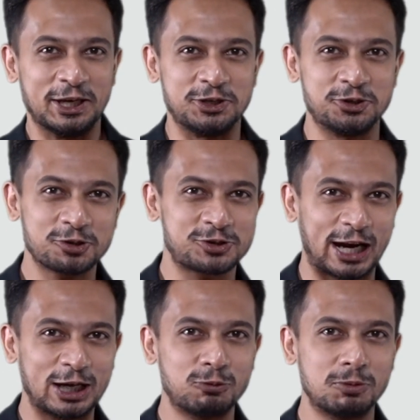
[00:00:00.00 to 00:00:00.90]
your
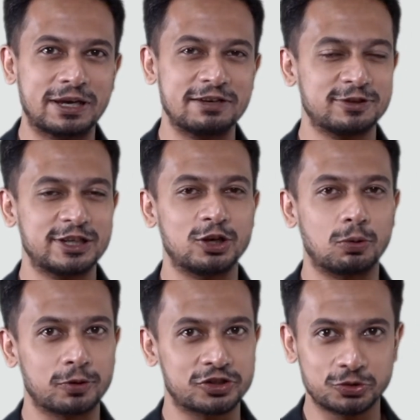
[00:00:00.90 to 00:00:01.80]
child will be given an
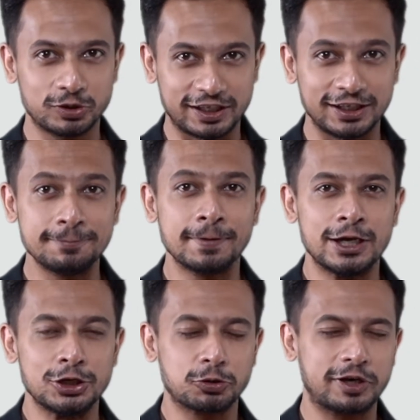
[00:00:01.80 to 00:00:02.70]
opportunity
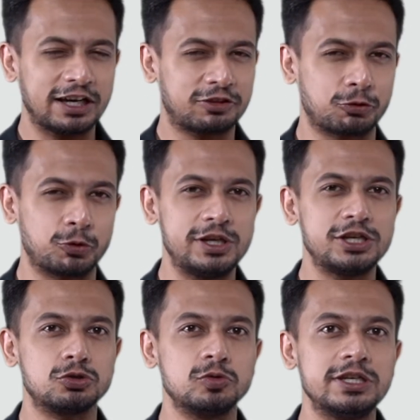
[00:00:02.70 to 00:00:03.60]
to create three
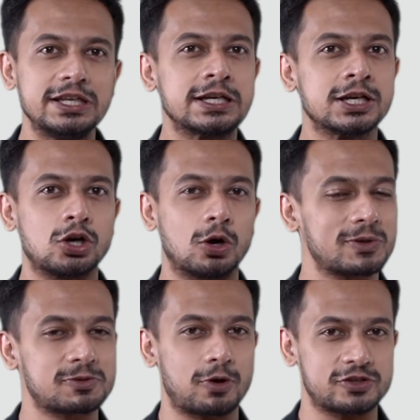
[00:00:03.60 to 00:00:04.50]
unique
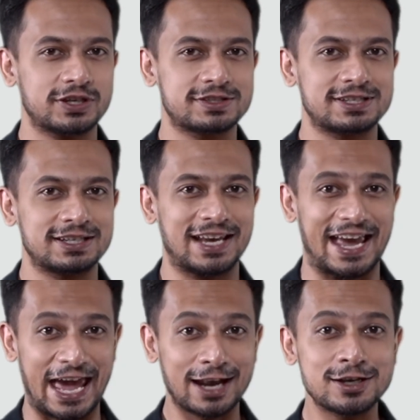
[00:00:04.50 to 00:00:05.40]
conquest projects
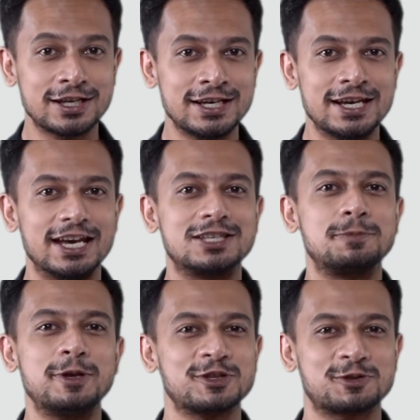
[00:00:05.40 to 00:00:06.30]
and
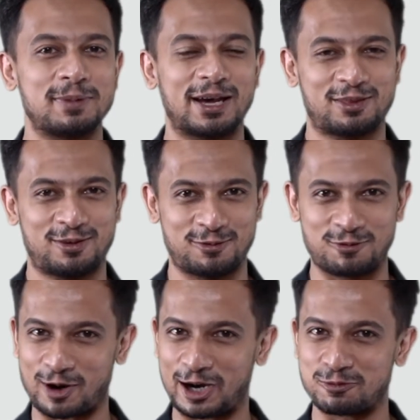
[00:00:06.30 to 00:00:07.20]
experience math
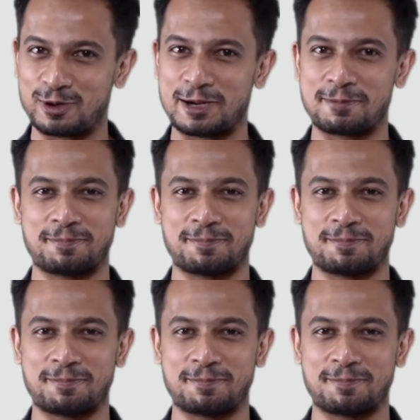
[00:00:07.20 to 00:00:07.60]
the right way.